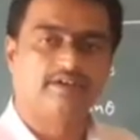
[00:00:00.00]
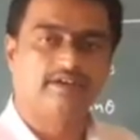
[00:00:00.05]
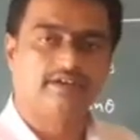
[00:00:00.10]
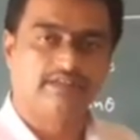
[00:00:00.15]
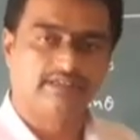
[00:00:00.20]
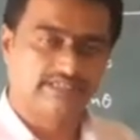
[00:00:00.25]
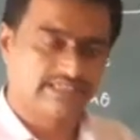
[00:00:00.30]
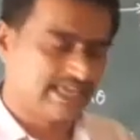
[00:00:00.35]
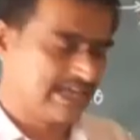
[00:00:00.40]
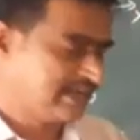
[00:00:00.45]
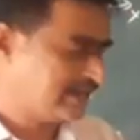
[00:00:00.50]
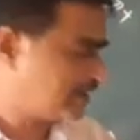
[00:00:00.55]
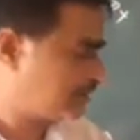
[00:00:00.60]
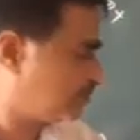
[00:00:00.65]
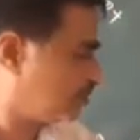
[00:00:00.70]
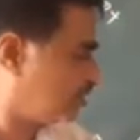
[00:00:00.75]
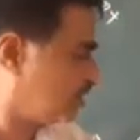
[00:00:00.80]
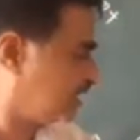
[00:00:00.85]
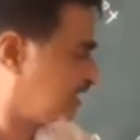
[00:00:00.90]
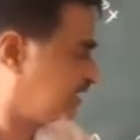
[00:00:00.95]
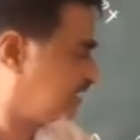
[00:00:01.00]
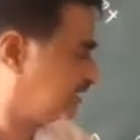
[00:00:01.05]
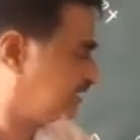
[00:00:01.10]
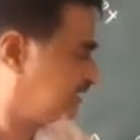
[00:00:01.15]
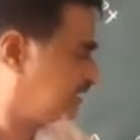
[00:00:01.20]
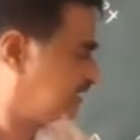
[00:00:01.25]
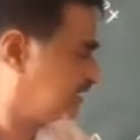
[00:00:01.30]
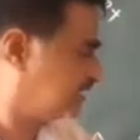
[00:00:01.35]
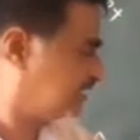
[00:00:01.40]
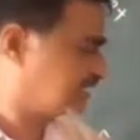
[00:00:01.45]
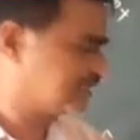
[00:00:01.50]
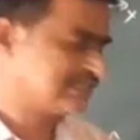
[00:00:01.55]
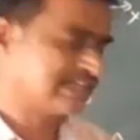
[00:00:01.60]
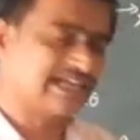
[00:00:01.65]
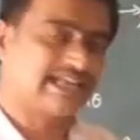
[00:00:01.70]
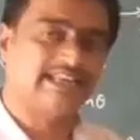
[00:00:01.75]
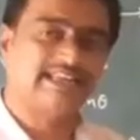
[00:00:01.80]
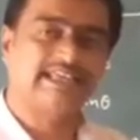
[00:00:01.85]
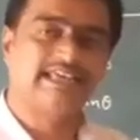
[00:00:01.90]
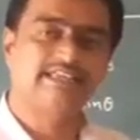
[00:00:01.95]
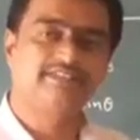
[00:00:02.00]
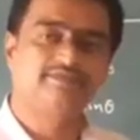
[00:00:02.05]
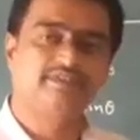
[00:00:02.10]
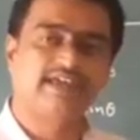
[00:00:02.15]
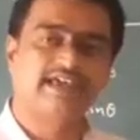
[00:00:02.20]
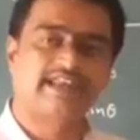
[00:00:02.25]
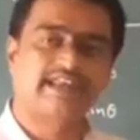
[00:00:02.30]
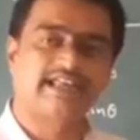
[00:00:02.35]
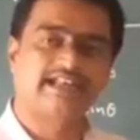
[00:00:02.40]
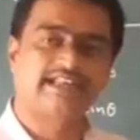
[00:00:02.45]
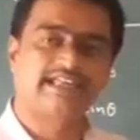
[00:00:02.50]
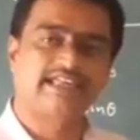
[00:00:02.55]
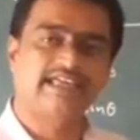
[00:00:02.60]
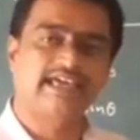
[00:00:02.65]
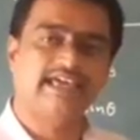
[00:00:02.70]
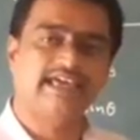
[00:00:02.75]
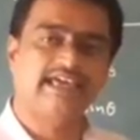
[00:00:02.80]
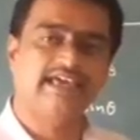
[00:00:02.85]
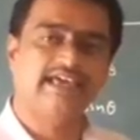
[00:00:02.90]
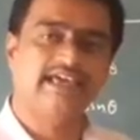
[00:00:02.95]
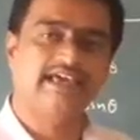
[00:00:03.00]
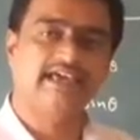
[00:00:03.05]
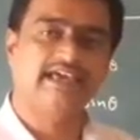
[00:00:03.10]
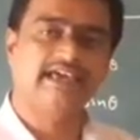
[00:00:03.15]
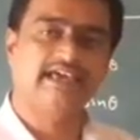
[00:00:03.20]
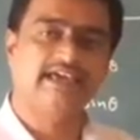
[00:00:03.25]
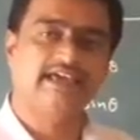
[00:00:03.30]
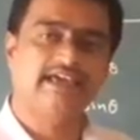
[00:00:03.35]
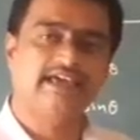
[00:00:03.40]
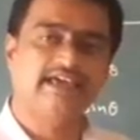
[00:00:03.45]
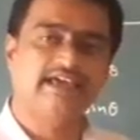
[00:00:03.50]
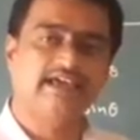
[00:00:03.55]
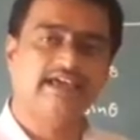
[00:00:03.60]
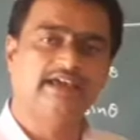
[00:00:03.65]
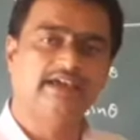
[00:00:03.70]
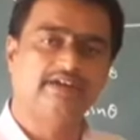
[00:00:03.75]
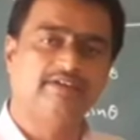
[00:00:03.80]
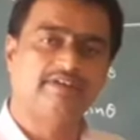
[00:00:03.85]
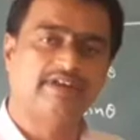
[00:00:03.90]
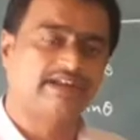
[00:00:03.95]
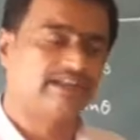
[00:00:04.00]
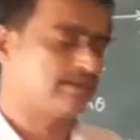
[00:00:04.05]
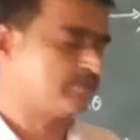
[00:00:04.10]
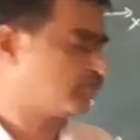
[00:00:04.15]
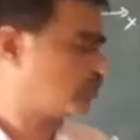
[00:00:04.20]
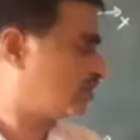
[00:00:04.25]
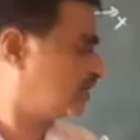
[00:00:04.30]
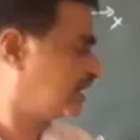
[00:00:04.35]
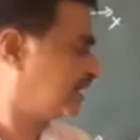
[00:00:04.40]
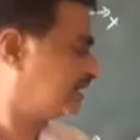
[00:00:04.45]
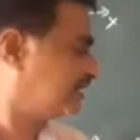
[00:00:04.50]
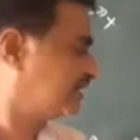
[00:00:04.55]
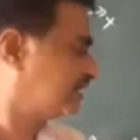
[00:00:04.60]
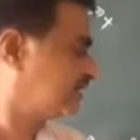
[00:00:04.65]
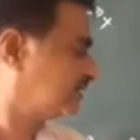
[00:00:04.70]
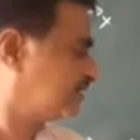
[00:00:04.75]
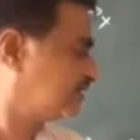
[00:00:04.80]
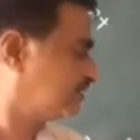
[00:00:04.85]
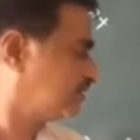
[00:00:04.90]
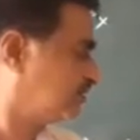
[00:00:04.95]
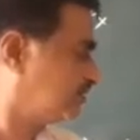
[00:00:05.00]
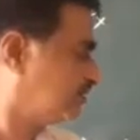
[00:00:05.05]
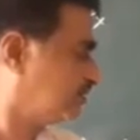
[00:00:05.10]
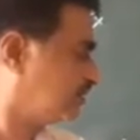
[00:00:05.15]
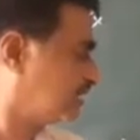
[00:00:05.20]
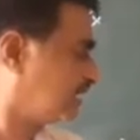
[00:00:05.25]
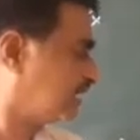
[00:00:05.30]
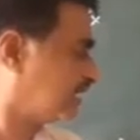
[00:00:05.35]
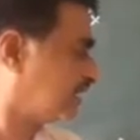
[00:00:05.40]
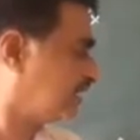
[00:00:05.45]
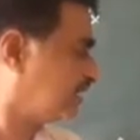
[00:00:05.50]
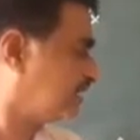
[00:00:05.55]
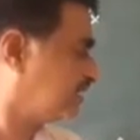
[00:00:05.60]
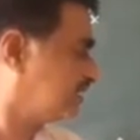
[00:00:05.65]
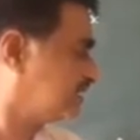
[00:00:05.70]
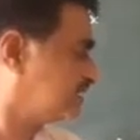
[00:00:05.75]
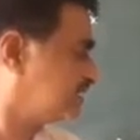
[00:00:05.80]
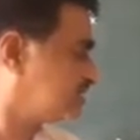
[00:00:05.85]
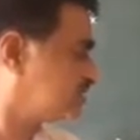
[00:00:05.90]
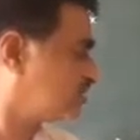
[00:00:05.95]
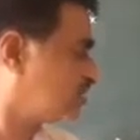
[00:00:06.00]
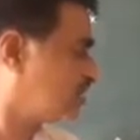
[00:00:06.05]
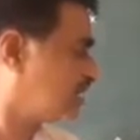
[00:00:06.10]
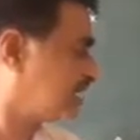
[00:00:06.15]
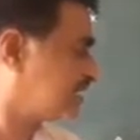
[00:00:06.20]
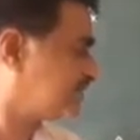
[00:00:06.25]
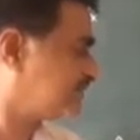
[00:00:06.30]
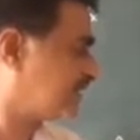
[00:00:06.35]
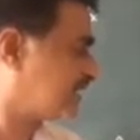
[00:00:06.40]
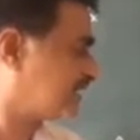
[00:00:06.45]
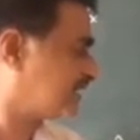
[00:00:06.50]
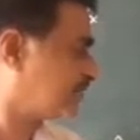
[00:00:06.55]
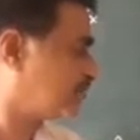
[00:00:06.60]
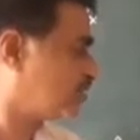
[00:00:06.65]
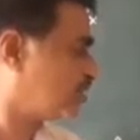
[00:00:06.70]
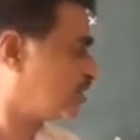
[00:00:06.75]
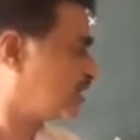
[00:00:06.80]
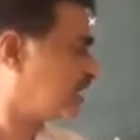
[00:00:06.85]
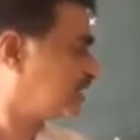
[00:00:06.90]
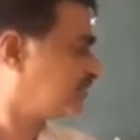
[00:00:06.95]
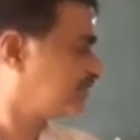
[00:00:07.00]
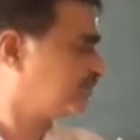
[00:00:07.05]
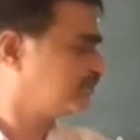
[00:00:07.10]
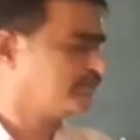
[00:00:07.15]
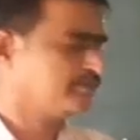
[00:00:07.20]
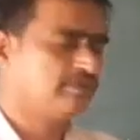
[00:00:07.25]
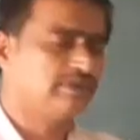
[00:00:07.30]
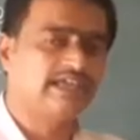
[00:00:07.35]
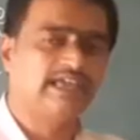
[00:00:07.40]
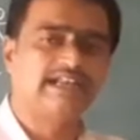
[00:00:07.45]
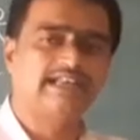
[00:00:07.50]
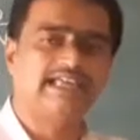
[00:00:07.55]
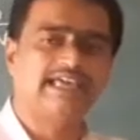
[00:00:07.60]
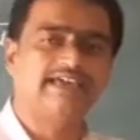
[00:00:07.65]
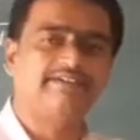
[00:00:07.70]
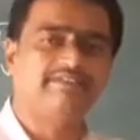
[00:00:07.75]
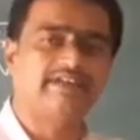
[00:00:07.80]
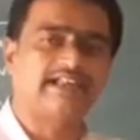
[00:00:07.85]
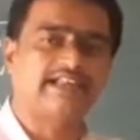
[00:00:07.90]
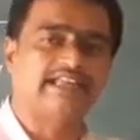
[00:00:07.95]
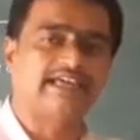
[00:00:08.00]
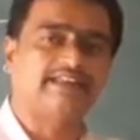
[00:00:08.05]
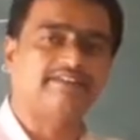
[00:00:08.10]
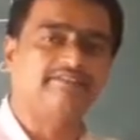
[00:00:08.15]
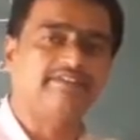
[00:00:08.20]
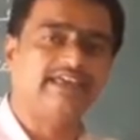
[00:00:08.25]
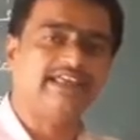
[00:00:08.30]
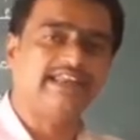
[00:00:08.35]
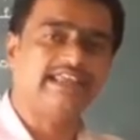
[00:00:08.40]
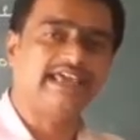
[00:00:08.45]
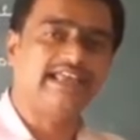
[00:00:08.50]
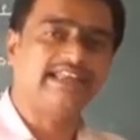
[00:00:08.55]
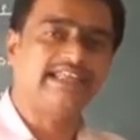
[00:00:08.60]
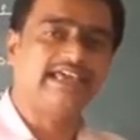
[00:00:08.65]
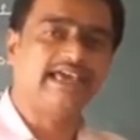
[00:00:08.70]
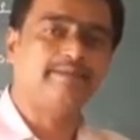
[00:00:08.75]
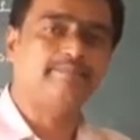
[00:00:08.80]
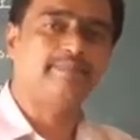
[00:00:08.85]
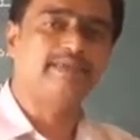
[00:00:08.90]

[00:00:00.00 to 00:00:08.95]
scalar product. In the second case, we are getting a vector product. Okay. This is called as vector product. We get a vector, where n cap